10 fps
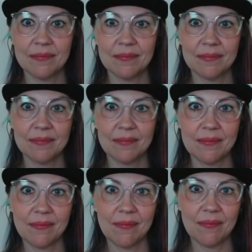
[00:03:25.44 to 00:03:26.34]

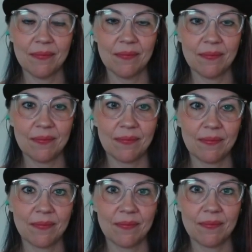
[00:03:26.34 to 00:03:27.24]

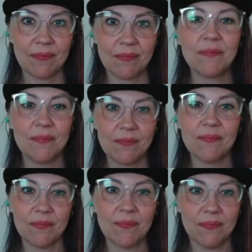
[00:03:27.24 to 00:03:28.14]

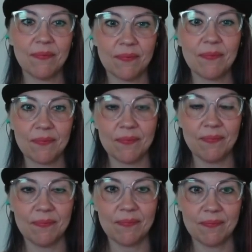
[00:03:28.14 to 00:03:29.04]
This person isn't speaking.